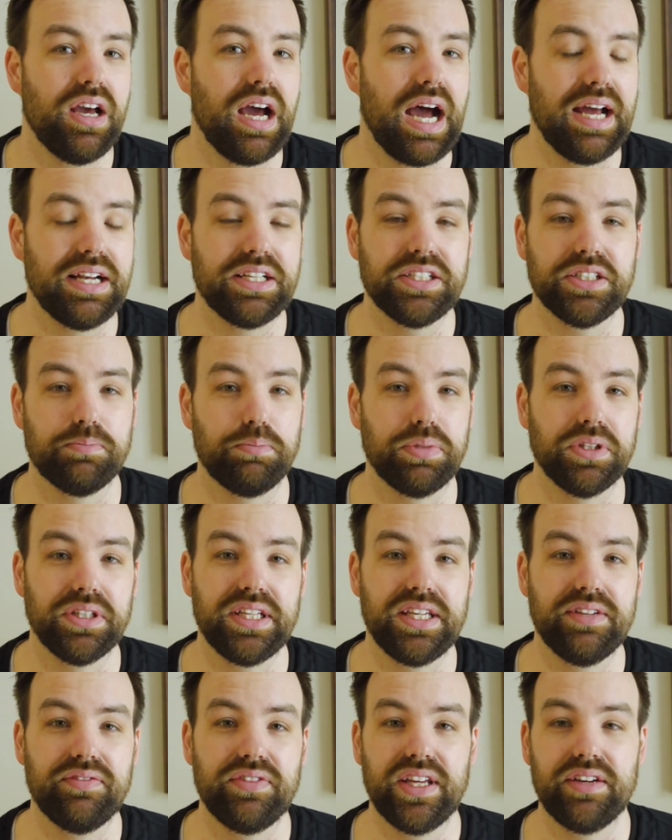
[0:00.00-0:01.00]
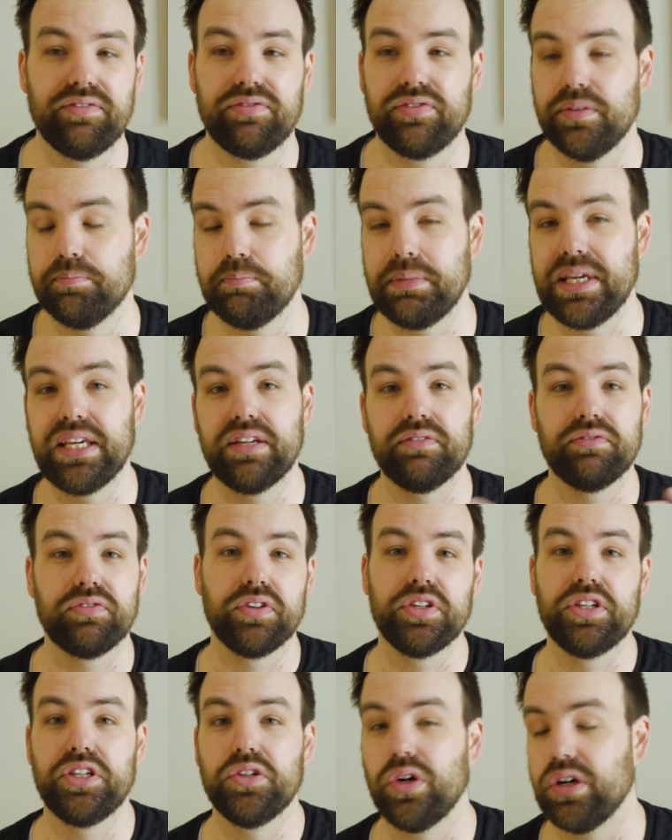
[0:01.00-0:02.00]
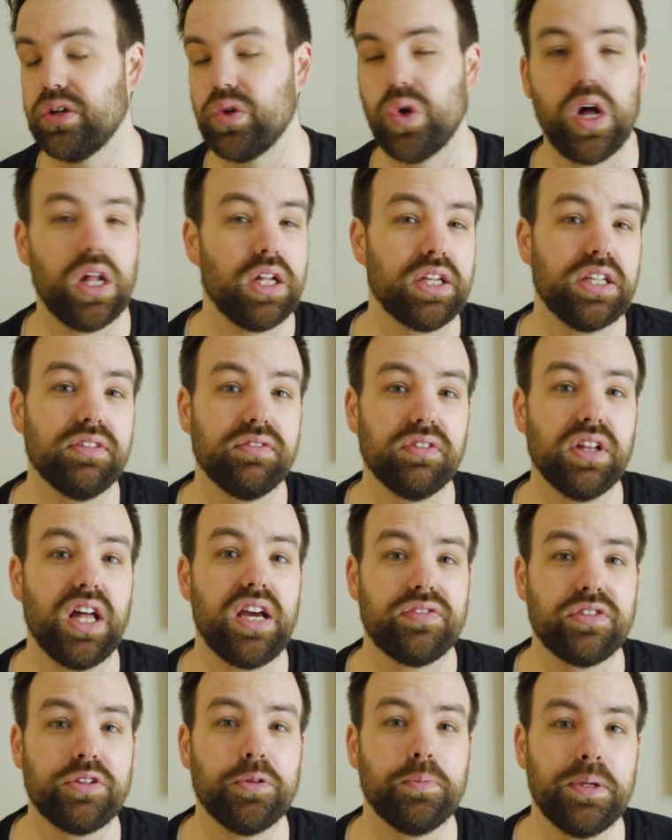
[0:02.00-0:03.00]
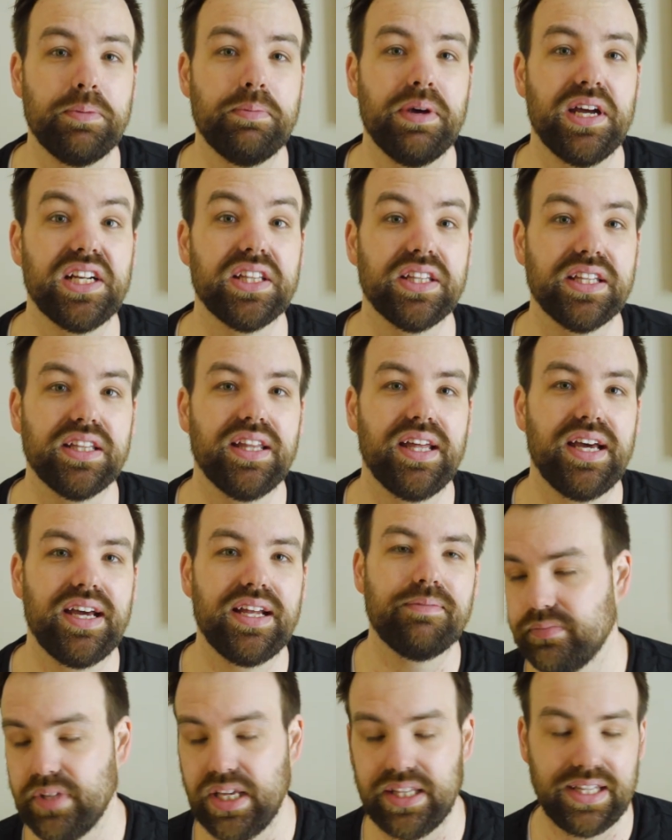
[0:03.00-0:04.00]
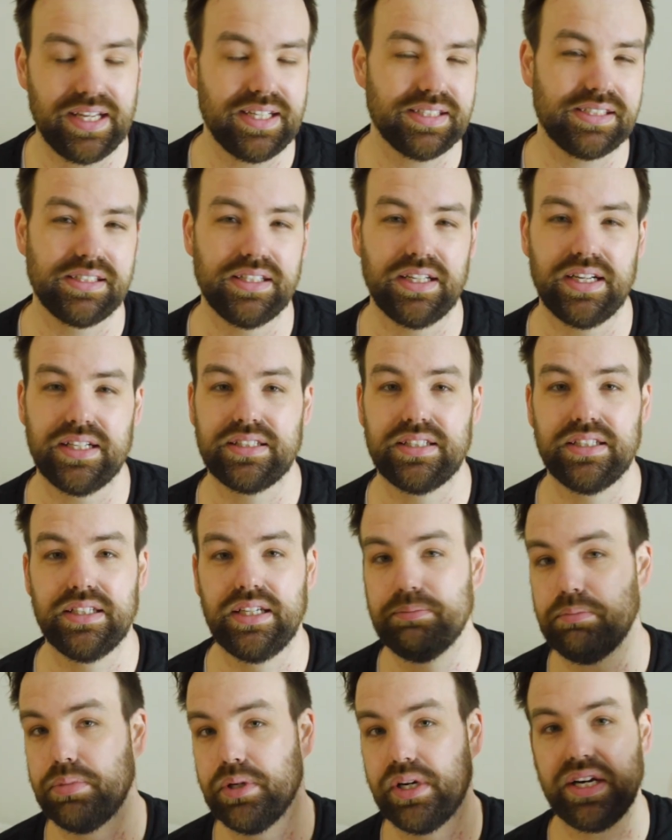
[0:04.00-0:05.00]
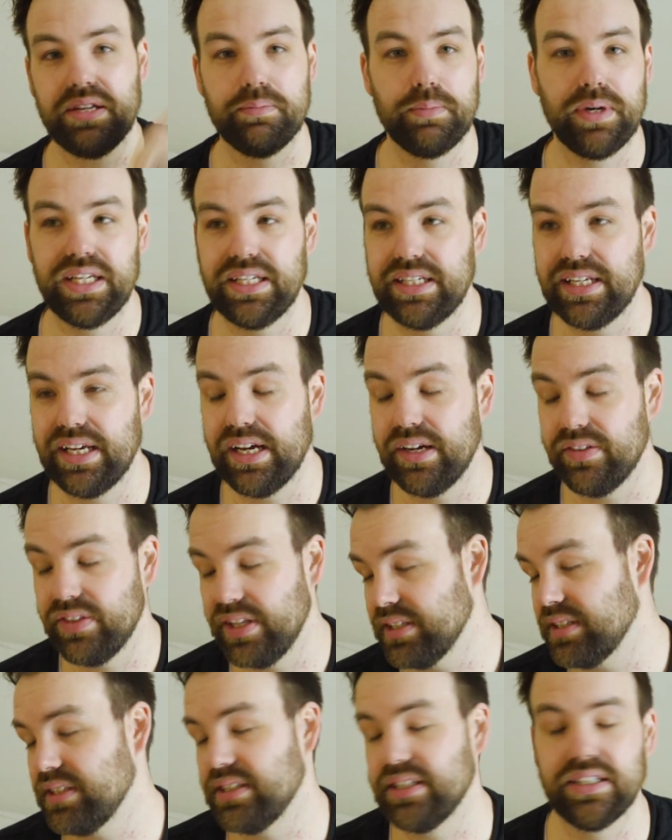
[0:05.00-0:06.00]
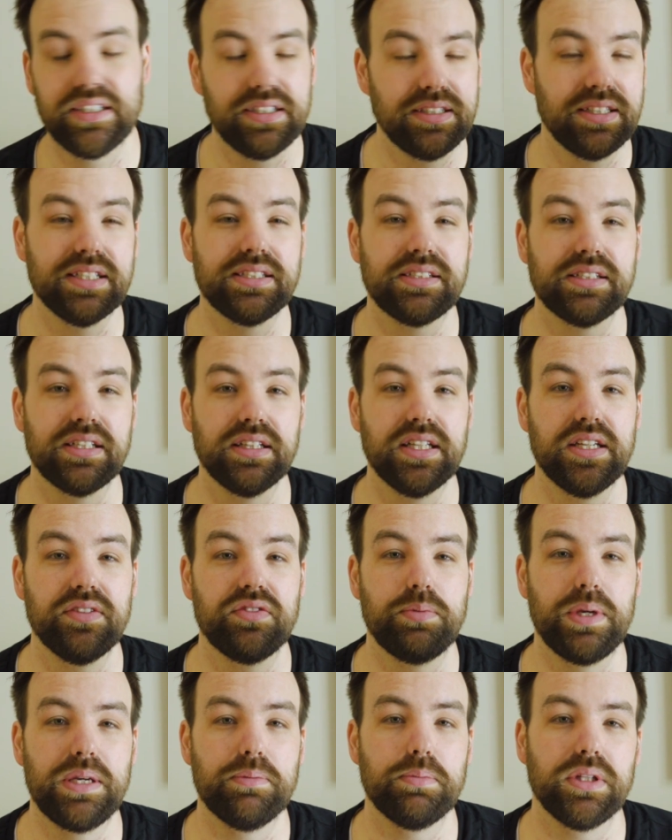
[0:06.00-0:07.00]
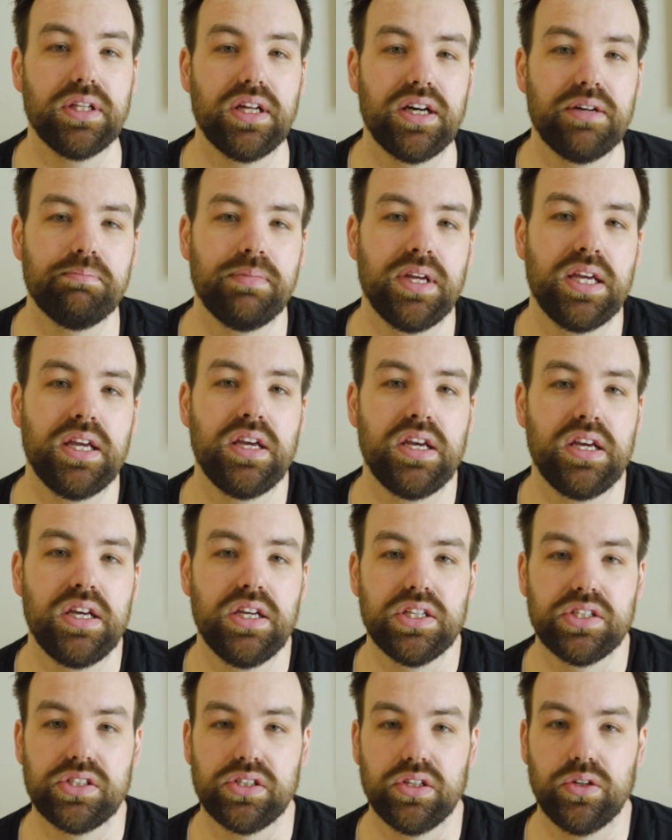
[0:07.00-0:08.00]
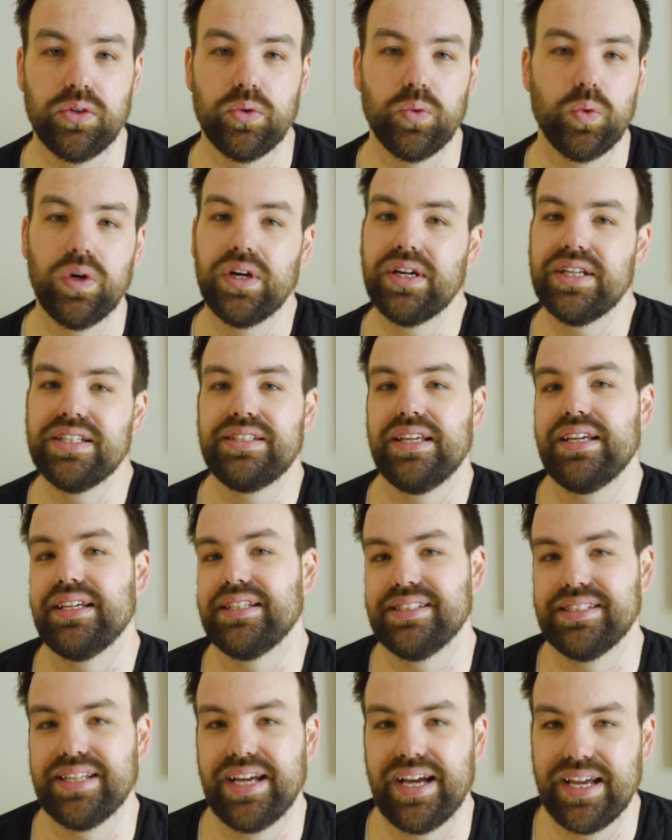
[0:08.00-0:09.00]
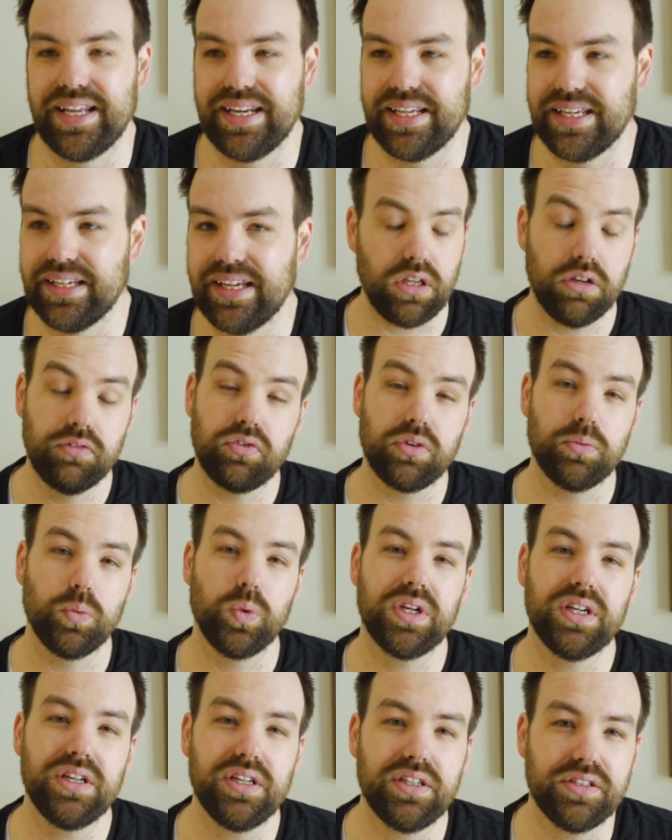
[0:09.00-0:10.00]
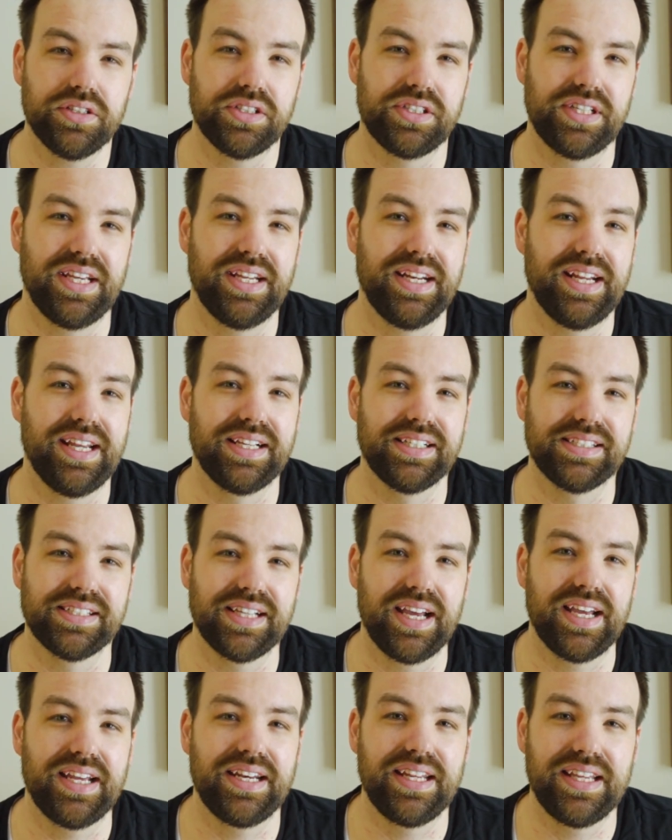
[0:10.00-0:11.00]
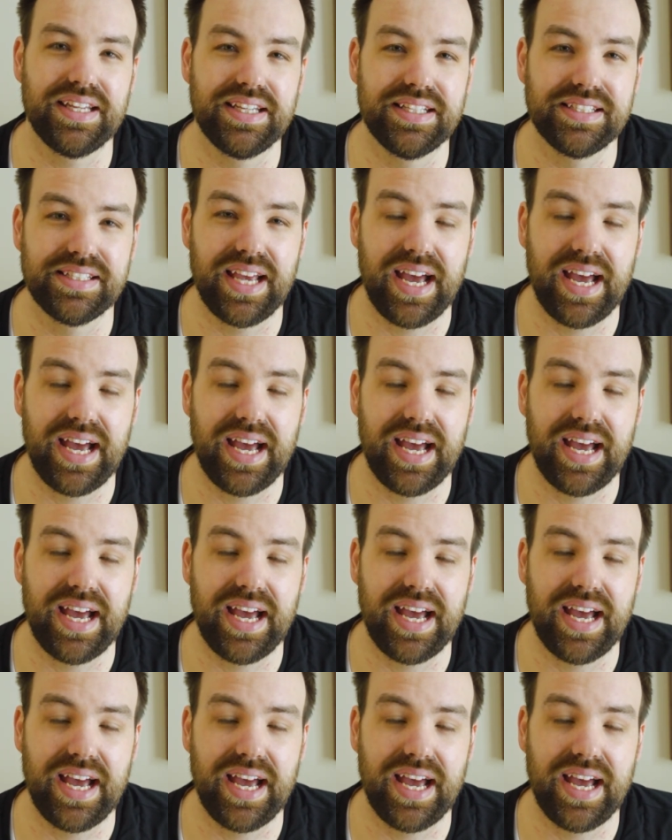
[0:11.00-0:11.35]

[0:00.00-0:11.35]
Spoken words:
I just believe that for me and for you, our quality of life should be better than that. And that's not to put anybody down, that's to lift people up. So what is anxiety? From what I understand, anxiety is